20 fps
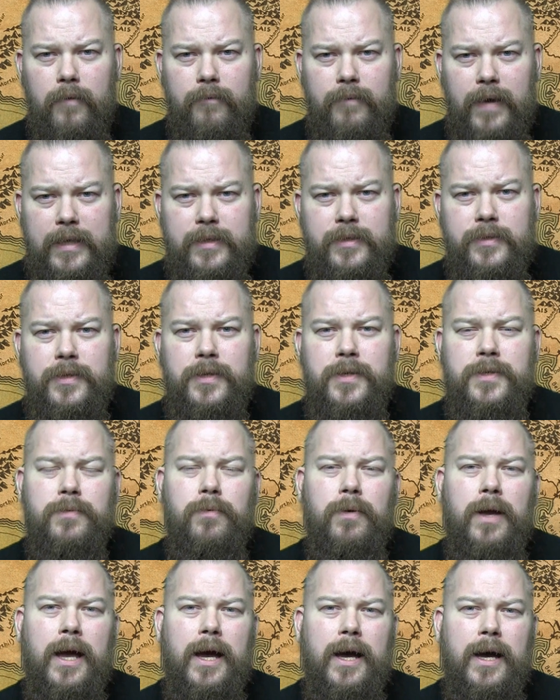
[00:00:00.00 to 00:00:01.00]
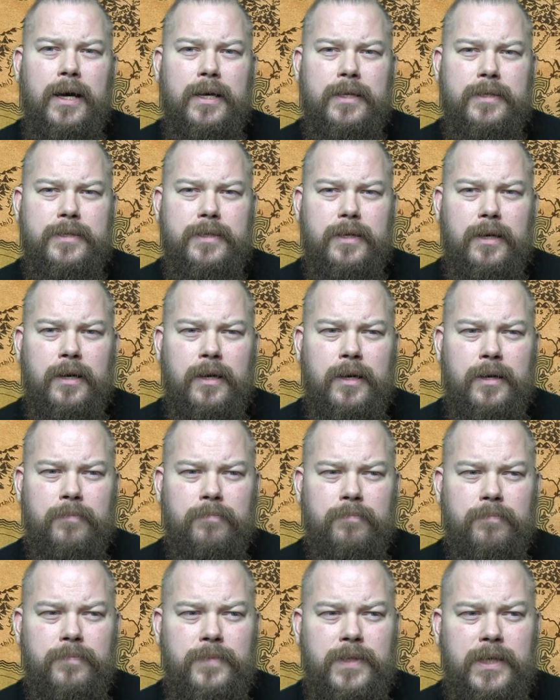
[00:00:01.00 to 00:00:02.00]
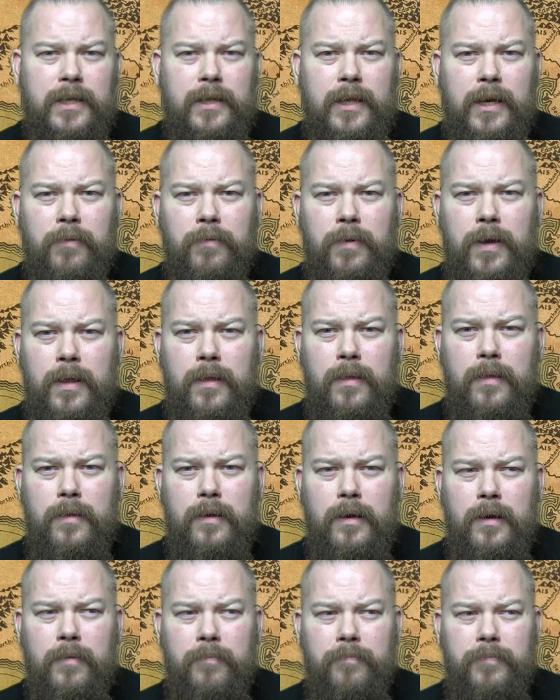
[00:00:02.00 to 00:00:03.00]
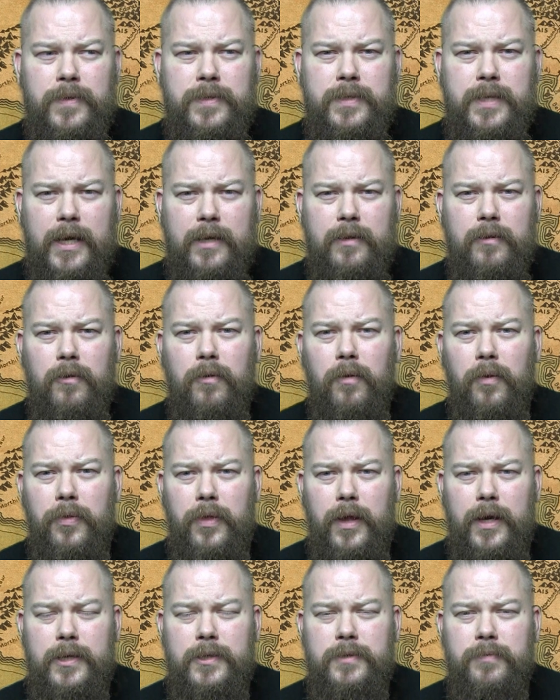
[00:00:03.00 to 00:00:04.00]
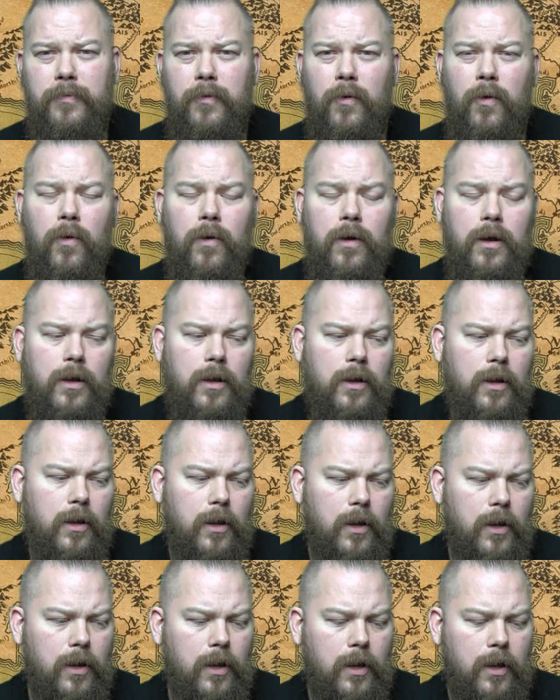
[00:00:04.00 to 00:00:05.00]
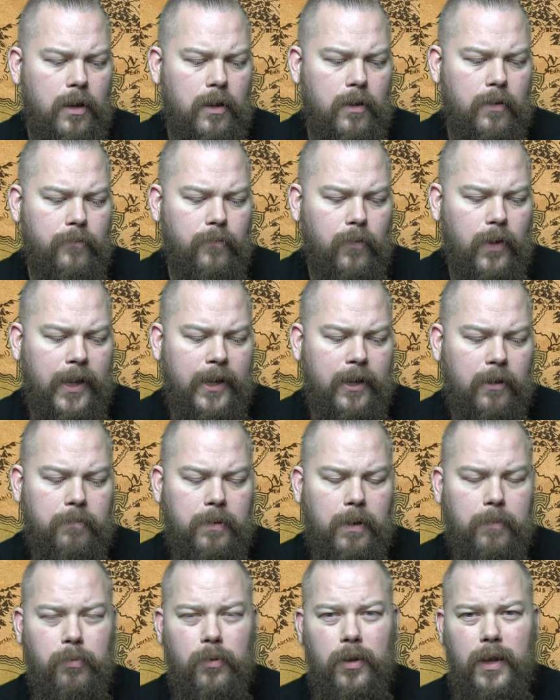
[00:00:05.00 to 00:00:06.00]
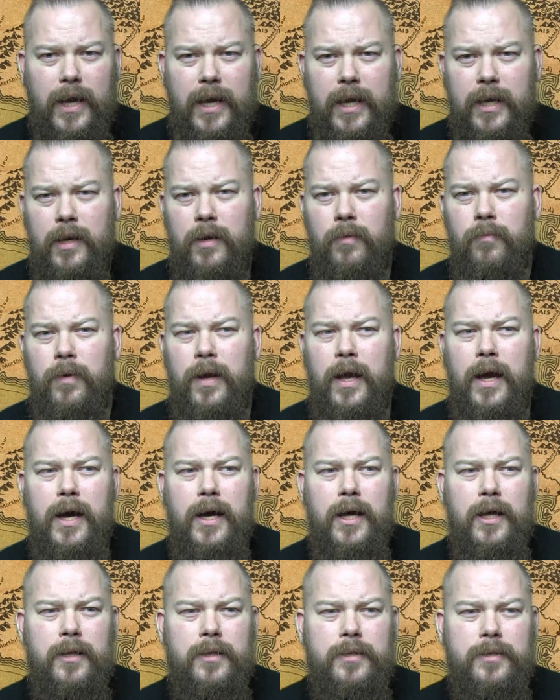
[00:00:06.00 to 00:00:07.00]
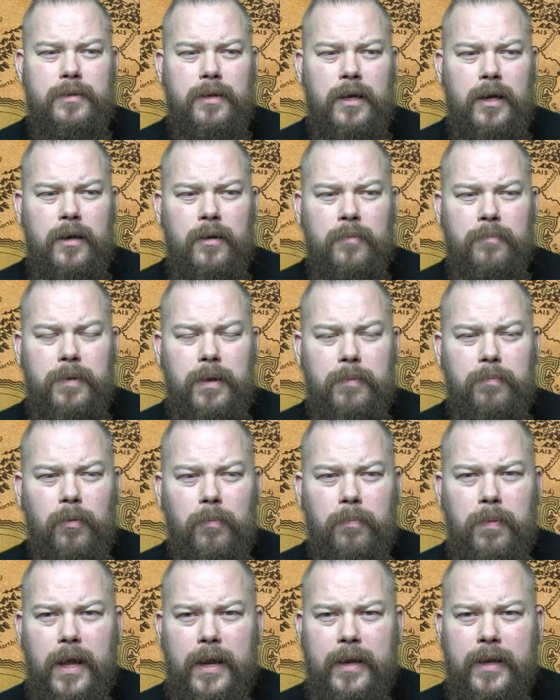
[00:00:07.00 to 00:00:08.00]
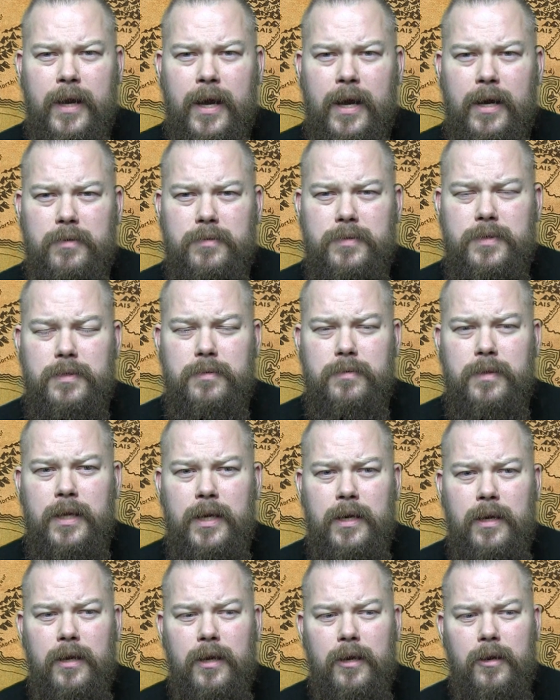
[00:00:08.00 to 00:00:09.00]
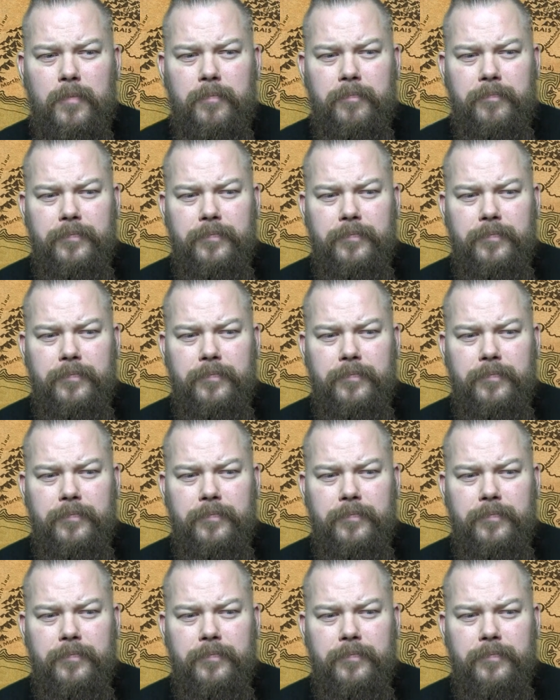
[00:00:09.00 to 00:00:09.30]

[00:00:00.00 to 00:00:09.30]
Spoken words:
vendors, we had dealing with technical things for letting people in, we had people planning out the